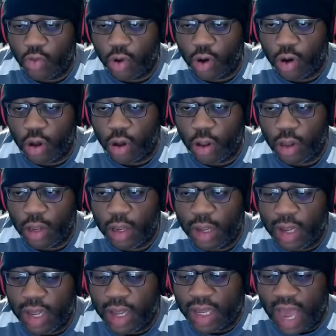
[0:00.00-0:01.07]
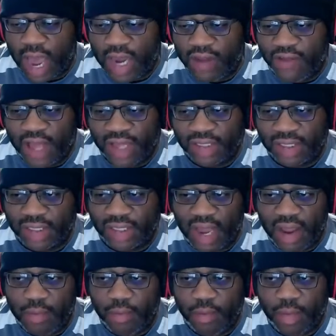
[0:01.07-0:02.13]
at all, kind of has the
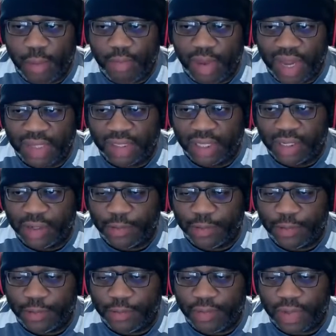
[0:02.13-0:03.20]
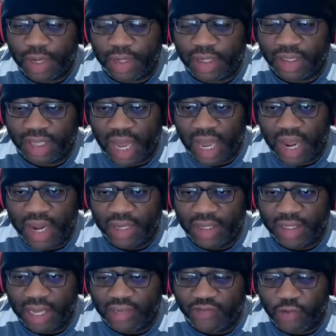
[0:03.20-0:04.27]
same basic design
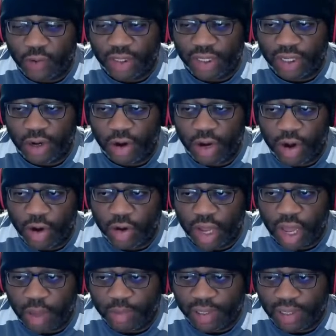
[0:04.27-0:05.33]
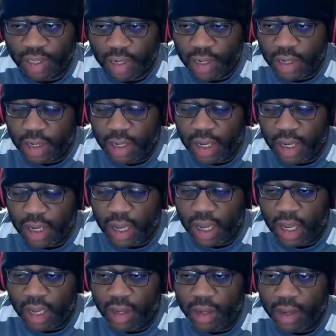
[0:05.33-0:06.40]
as far as their ear cups
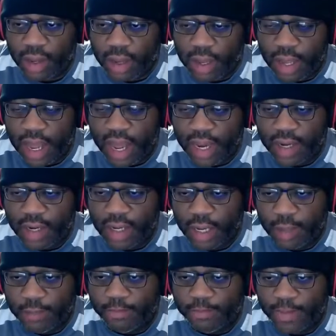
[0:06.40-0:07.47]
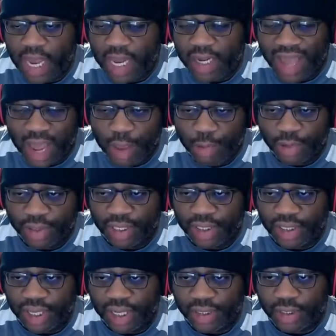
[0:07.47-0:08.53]
and cables
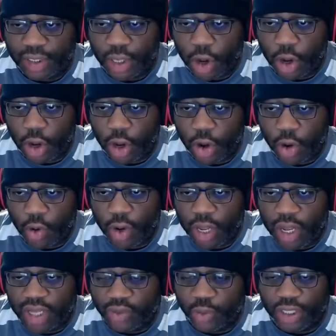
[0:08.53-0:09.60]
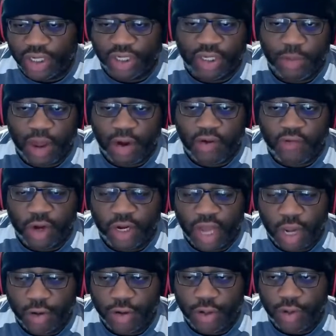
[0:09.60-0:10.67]
and things go. It's really just a matter of what
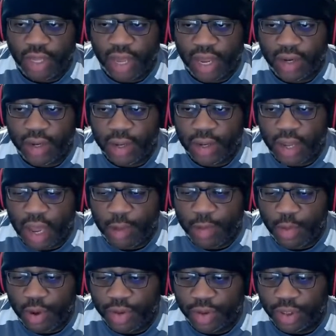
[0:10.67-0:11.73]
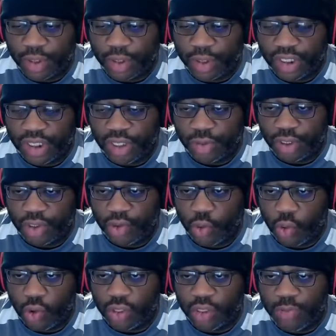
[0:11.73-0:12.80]
color you get and whether it's tilted
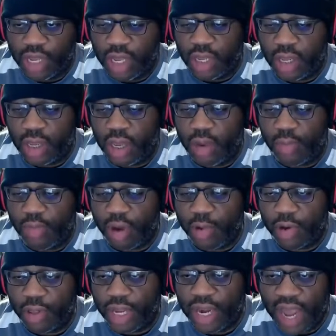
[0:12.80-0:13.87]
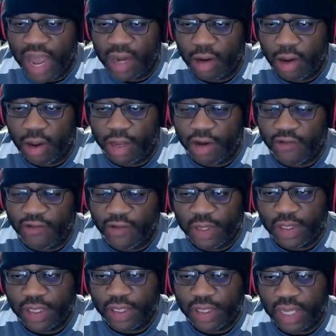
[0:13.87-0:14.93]
towards being primarily an analog
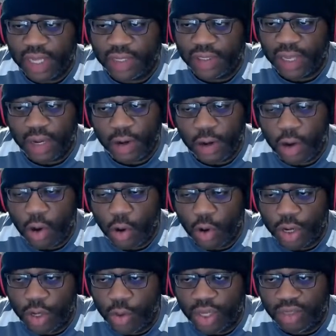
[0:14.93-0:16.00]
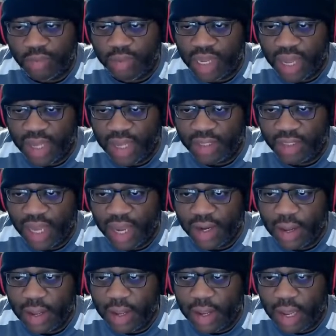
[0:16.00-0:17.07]
interface headset or a USB
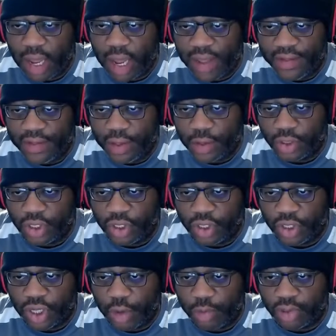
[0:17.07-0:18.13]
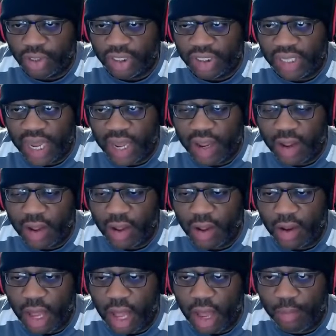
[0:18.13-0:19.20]
headset. And then those numbers
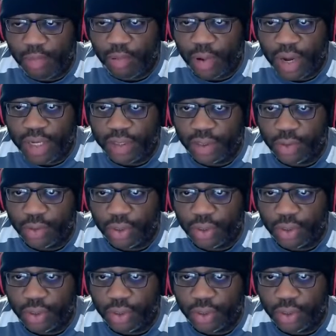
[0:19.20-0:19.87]
scale up, right? So